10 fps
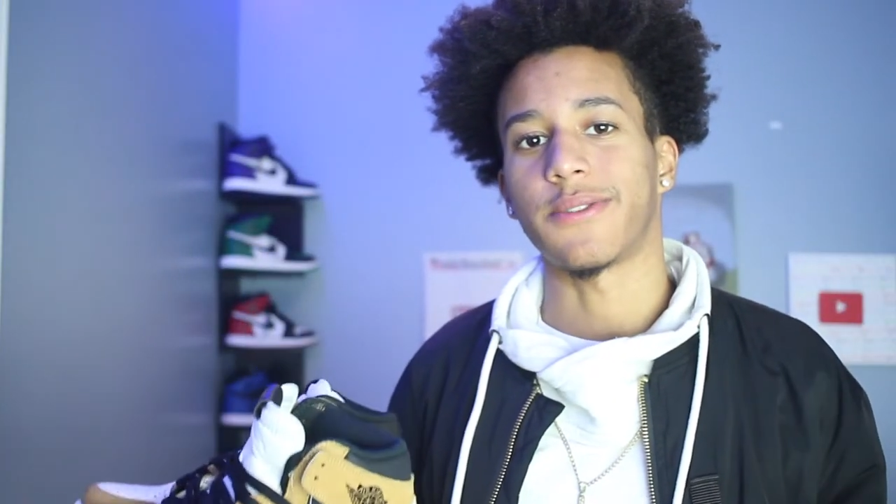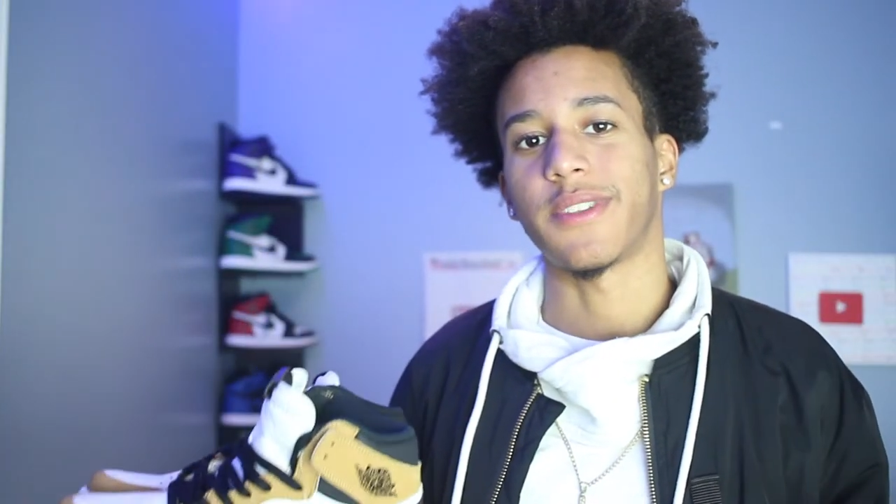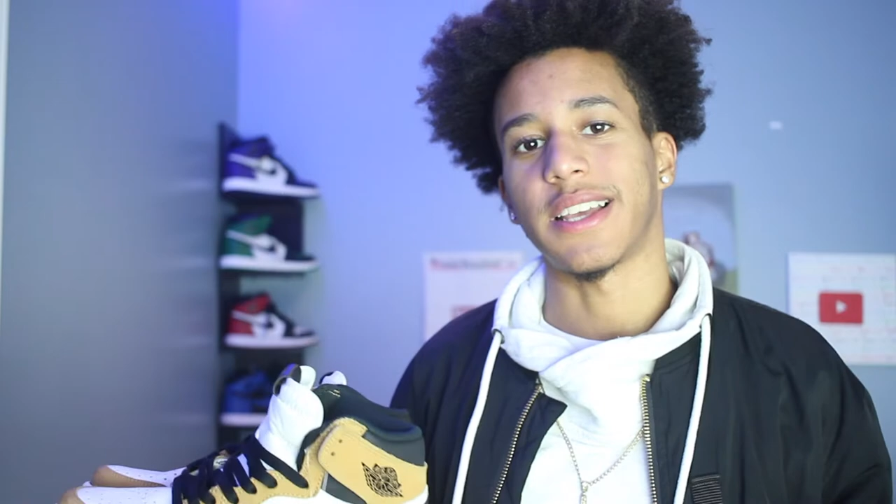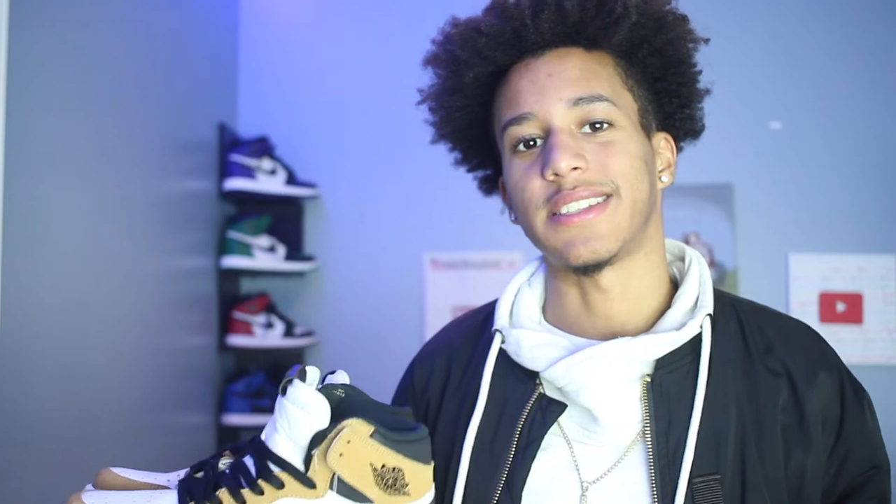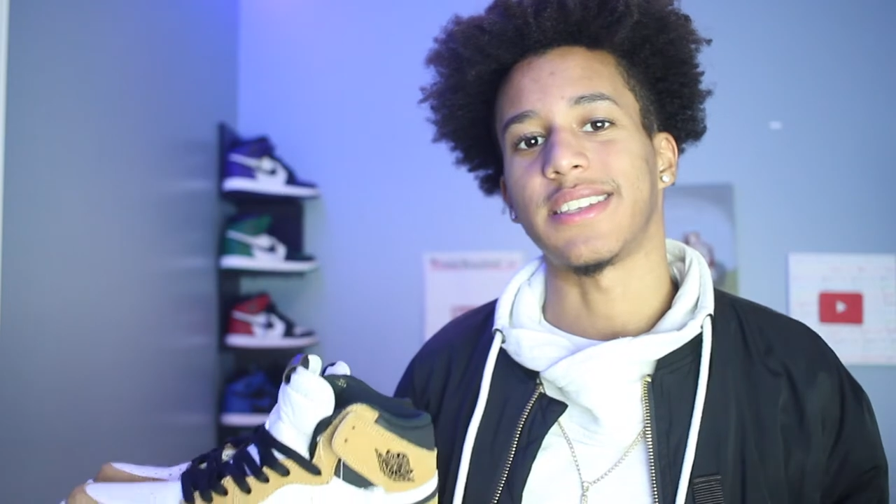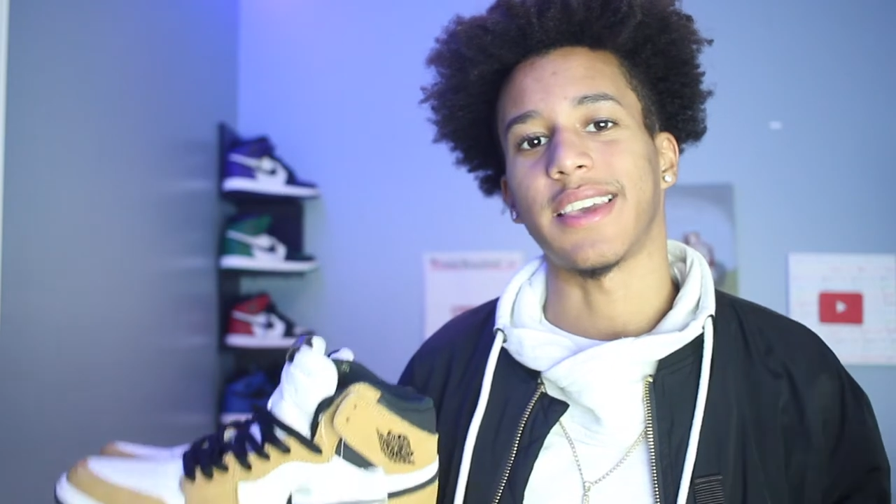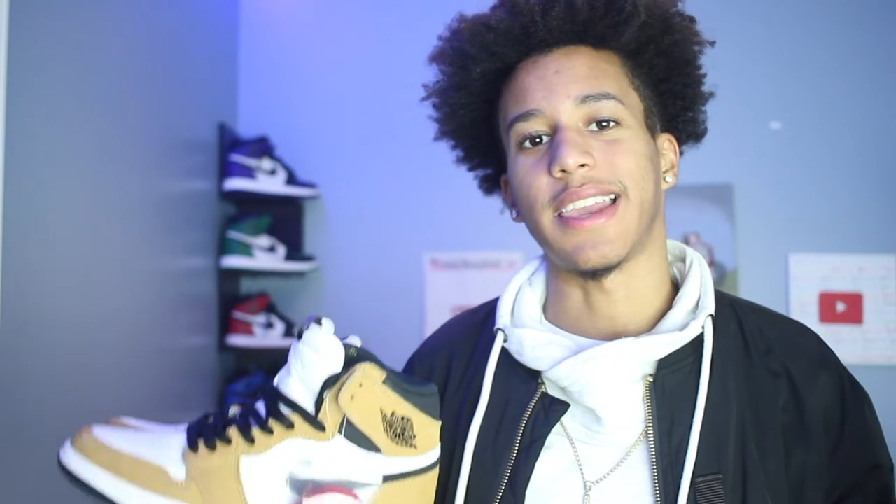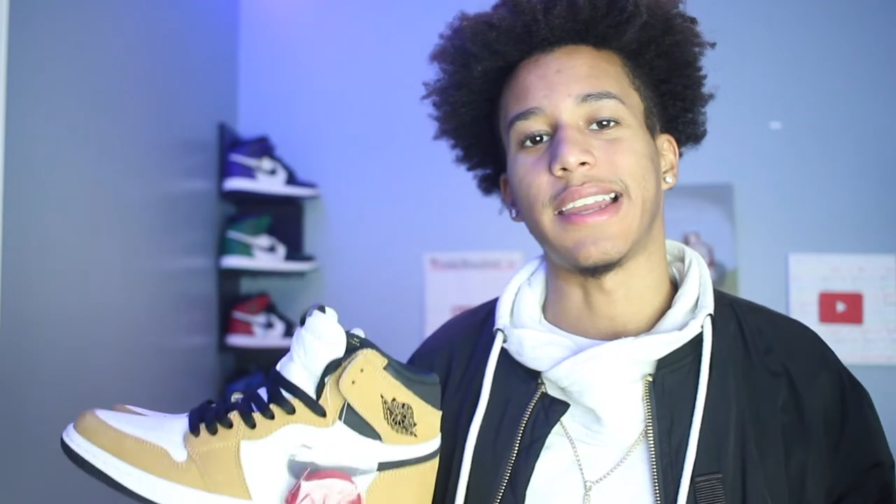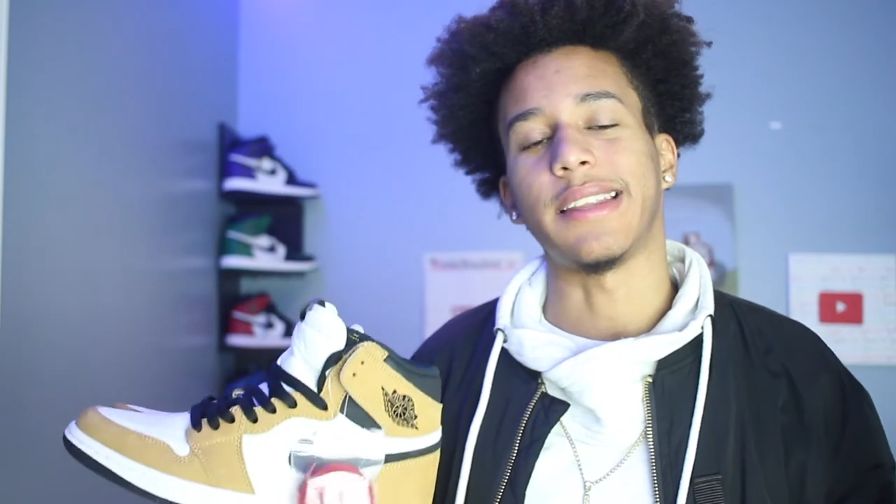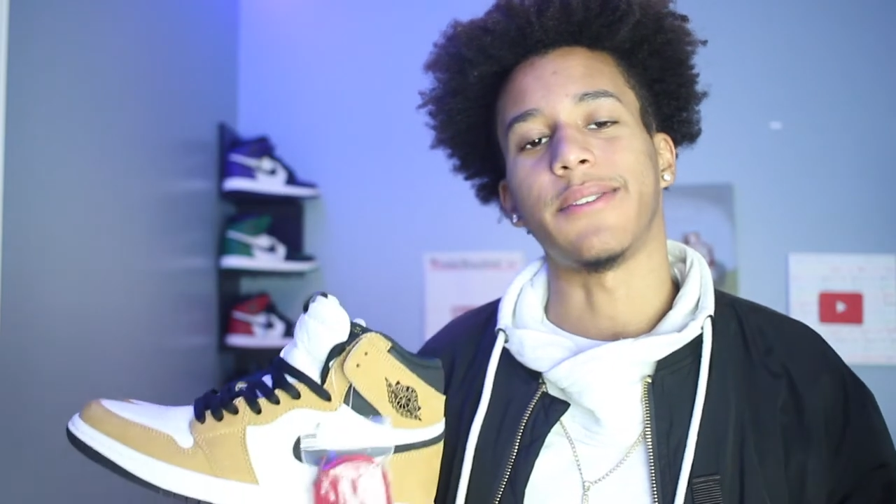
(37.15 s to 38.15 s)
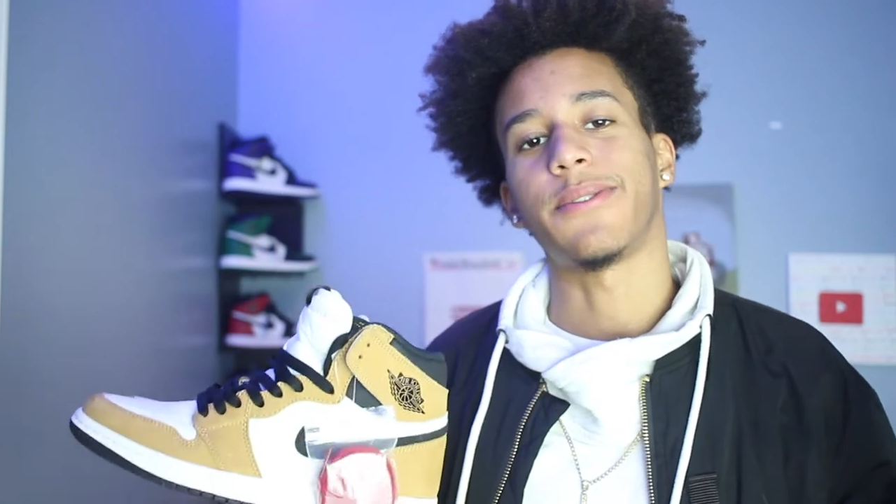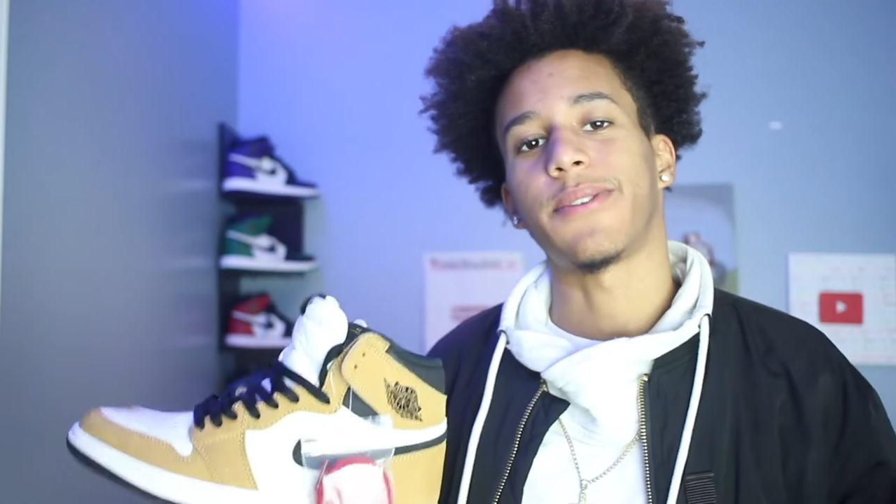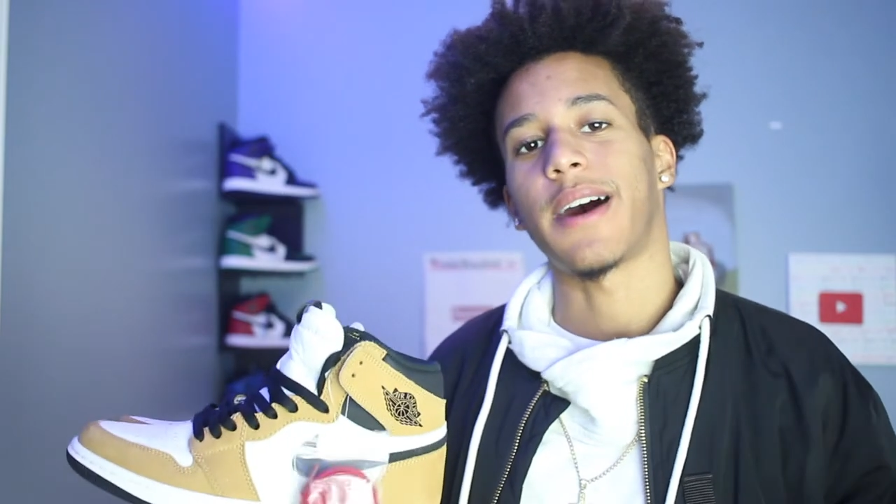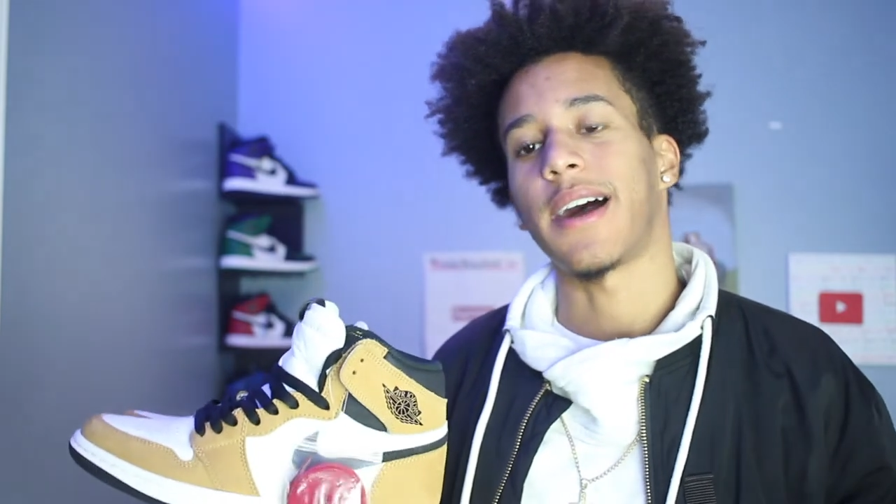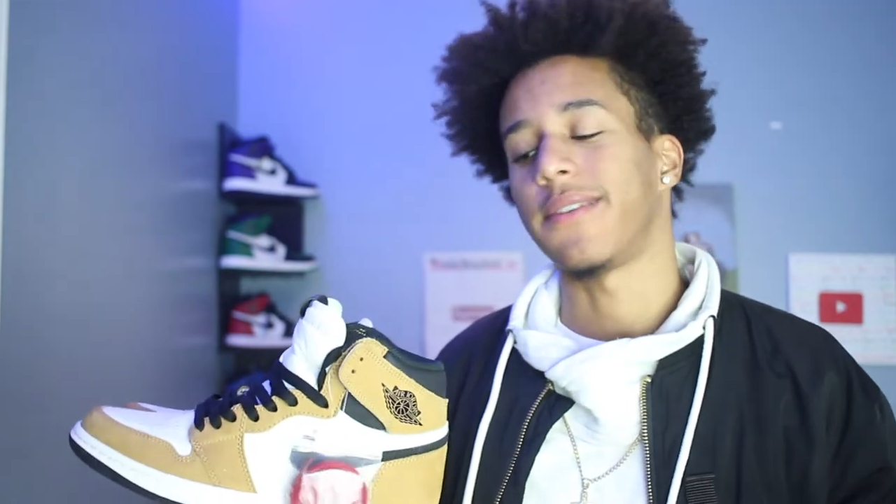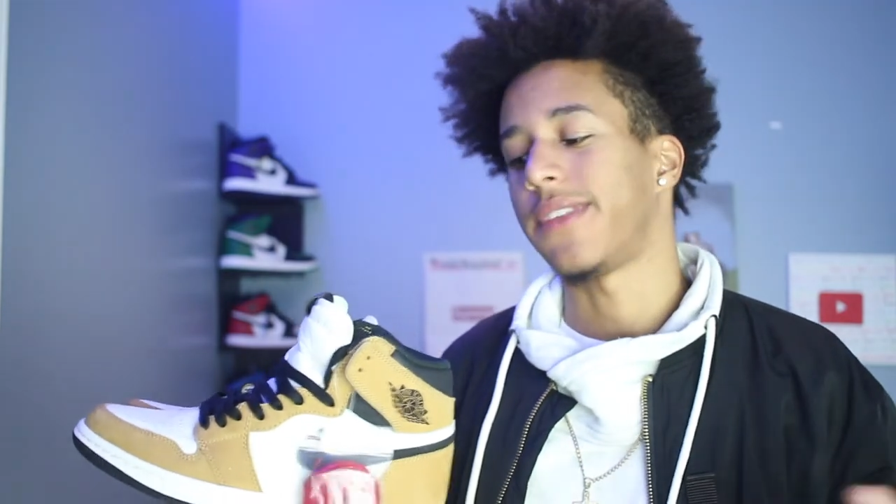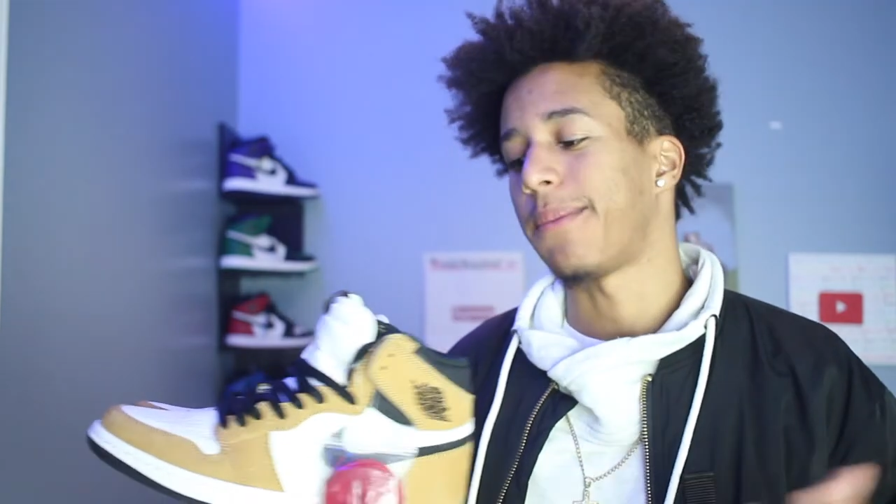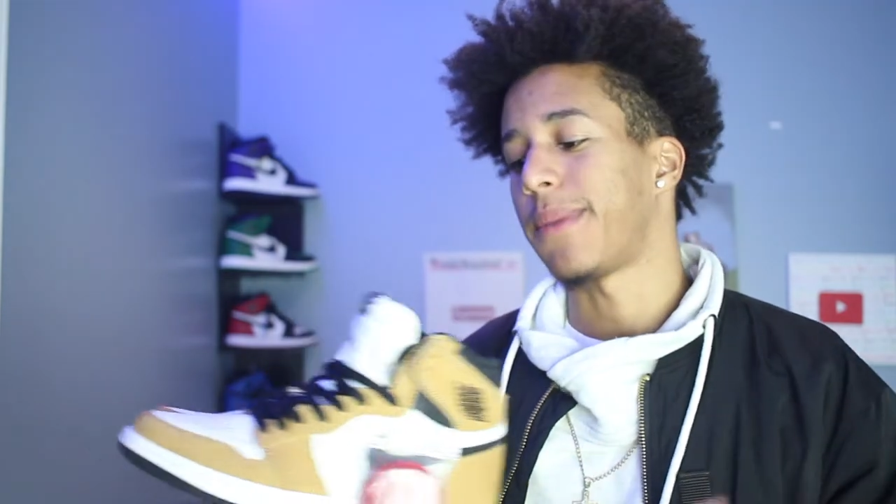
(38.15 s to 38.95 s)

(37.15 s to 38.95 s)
nineteen eighty-five that